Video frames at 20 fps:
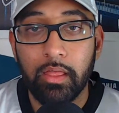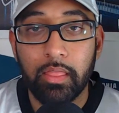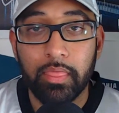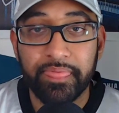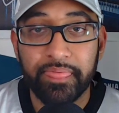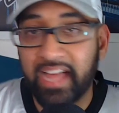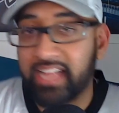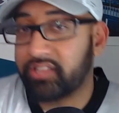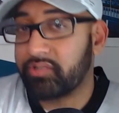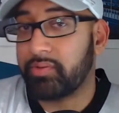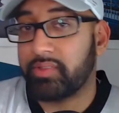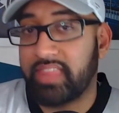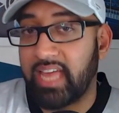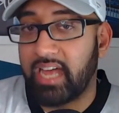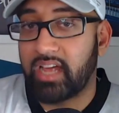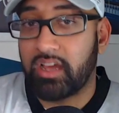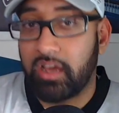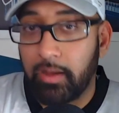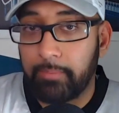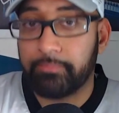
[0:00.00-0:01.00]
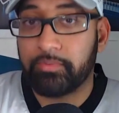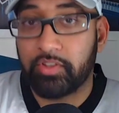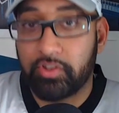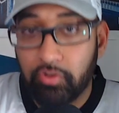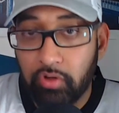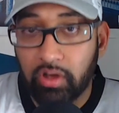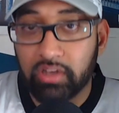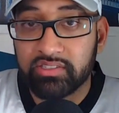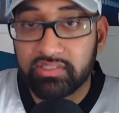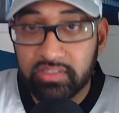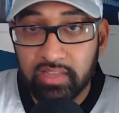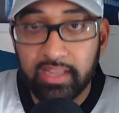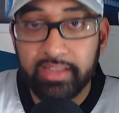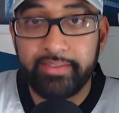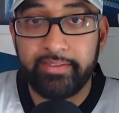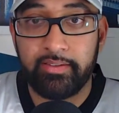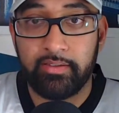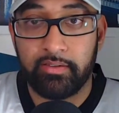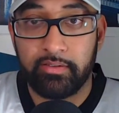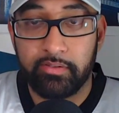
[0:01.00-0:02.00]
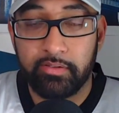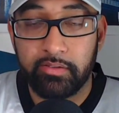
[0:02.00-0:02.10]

That's what that comes across like.